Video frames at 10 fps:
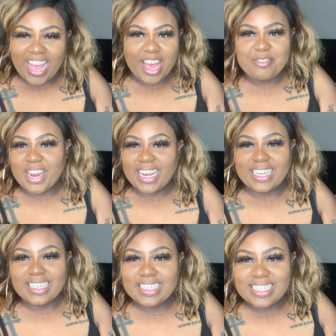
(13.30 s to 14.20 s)
I'm not
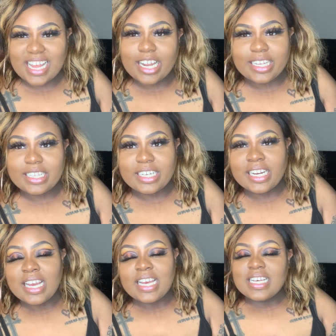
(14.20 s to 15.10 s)
cutting this out either.
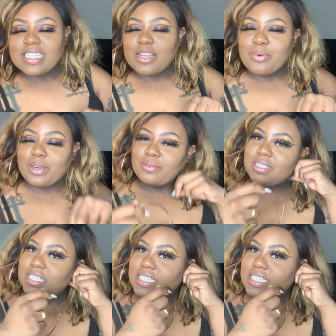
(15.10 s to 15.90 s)
So, welcome to